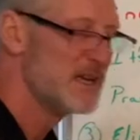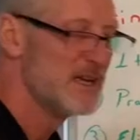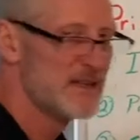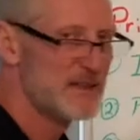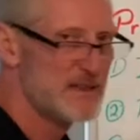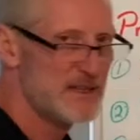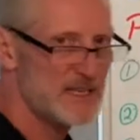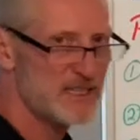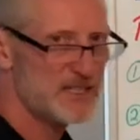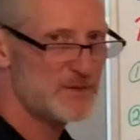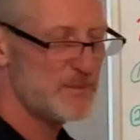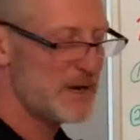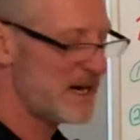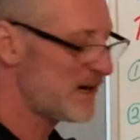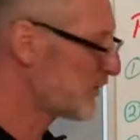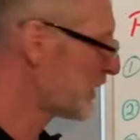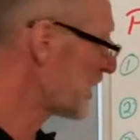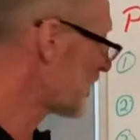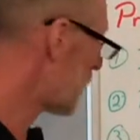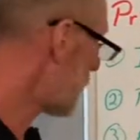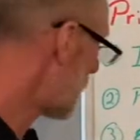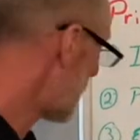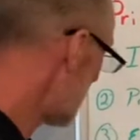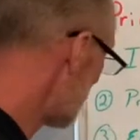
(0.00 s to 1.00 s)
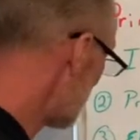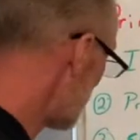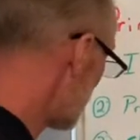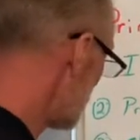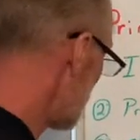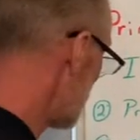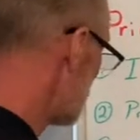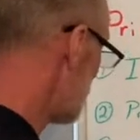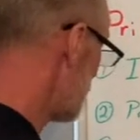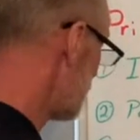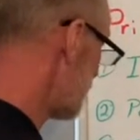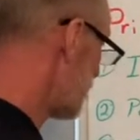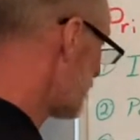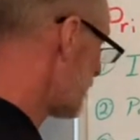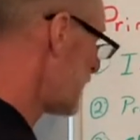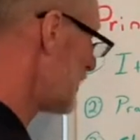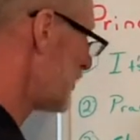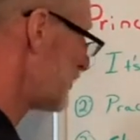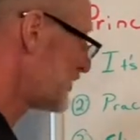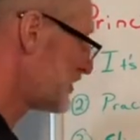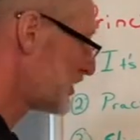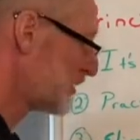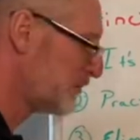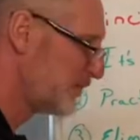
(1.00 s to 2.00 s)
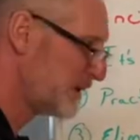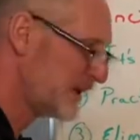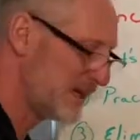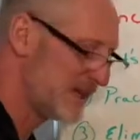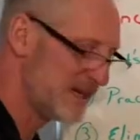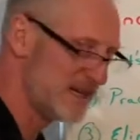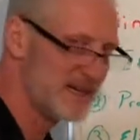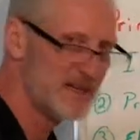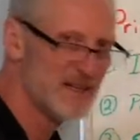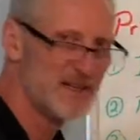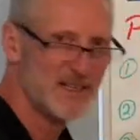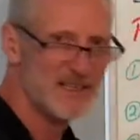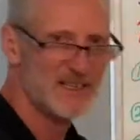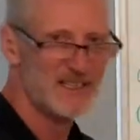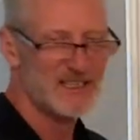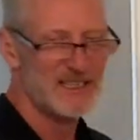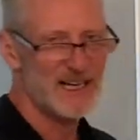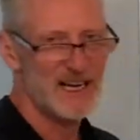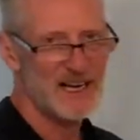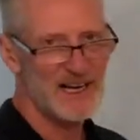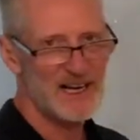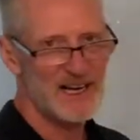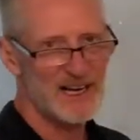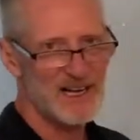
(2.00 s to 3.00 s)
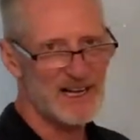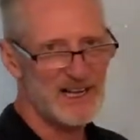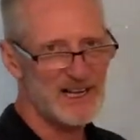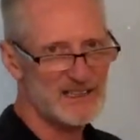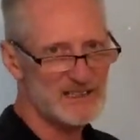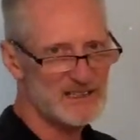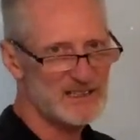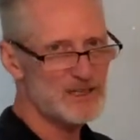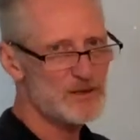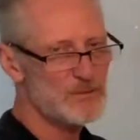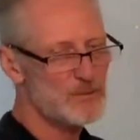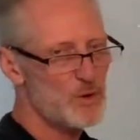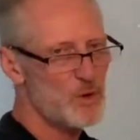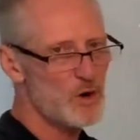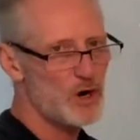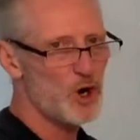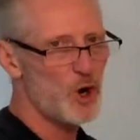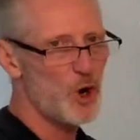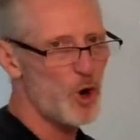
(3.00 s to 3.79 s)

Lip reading: This may require then for you to be a little more